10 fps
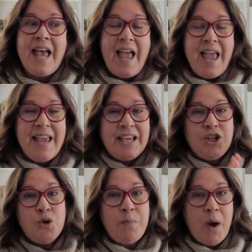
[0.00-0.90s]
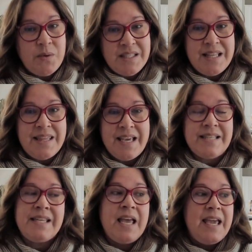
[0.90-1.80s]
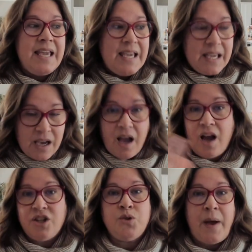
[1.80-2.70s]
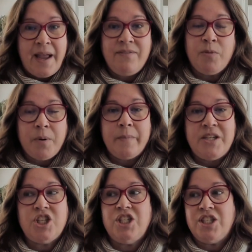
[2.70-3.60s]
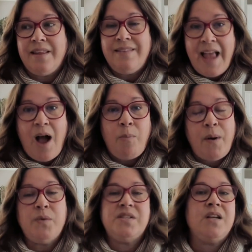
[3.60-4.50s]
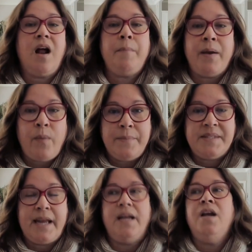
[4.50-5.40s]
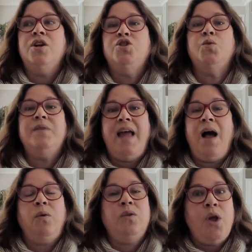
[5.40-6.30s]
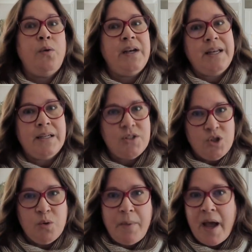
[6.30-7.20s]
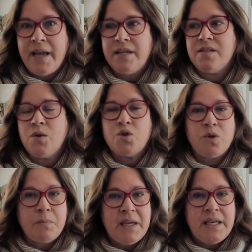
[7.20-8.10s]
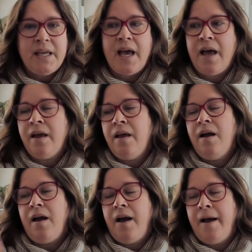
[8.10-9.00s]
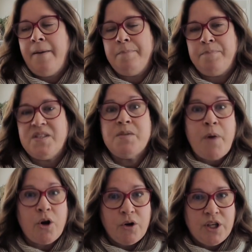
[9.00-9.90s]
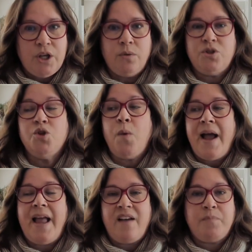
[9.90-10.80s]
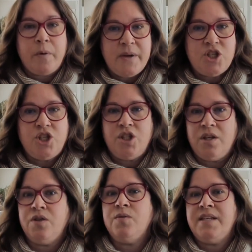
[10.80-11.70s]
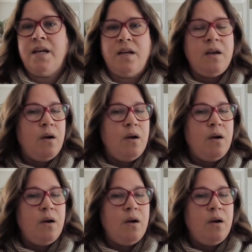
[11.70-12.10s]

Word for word: Hey, you posted this. Do I have your permission to now post it on my website? To now load it into my social media um, SmarterQueue? Do I have permission to use it?